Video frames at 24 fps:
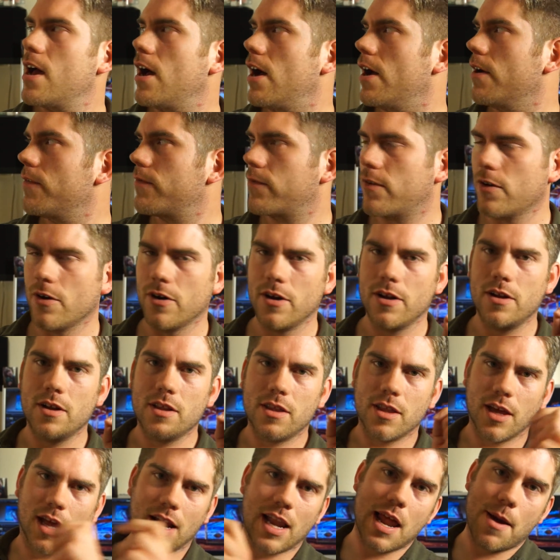I've
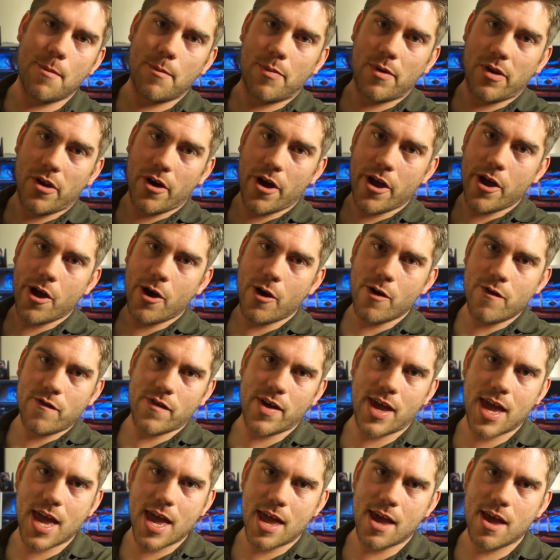got the clamp light
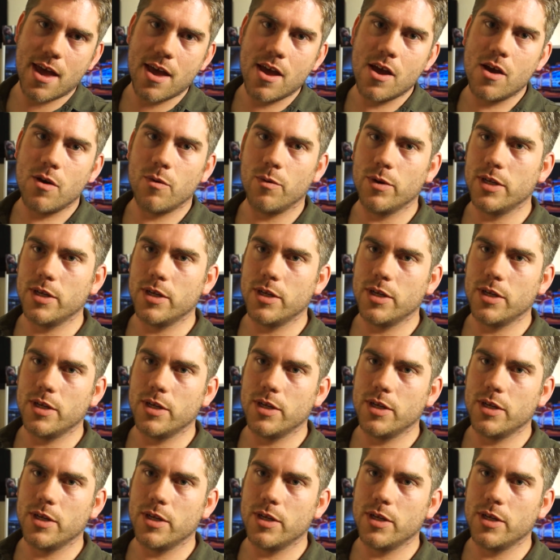over here,